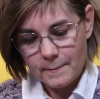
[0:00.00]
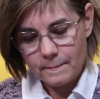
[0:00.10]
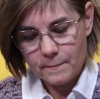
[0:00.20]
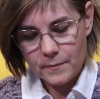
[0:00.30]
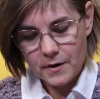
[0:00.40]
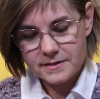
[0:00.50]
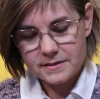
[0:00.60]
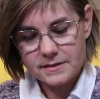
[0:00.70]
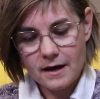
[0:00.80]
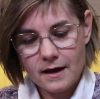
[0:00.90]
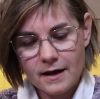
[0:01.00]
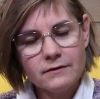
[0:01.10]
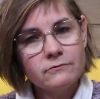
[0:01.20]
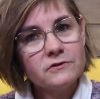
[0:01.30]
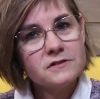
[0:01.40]
but
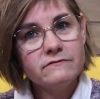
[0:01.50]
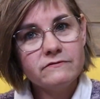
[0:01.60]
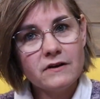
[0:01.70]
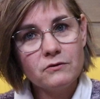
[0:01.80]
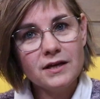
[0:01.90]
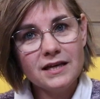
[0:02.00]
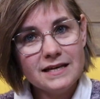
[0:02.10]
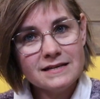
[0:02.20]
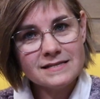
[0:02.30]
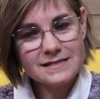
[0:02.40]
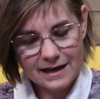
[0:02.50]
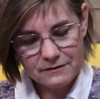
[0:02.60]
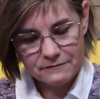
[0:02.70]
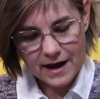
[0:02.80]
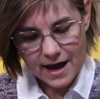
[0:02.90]
it was very easy and
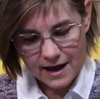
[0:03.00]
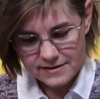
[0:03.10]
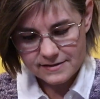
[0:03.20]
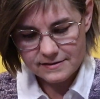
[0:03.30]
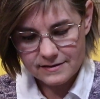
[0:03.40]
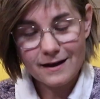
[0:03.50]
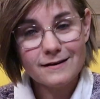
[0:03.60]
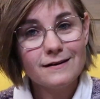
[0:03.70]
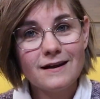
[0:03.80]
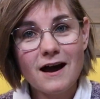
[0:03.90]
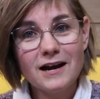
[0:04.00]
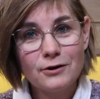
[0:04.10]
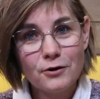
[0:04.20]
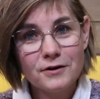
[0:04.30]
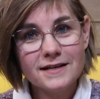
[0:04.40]
fast, and I
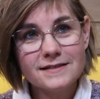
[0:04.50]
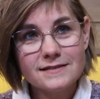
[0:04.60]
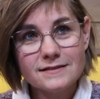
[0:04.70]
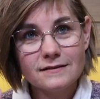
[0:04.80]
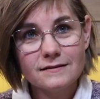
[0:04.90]
learned it.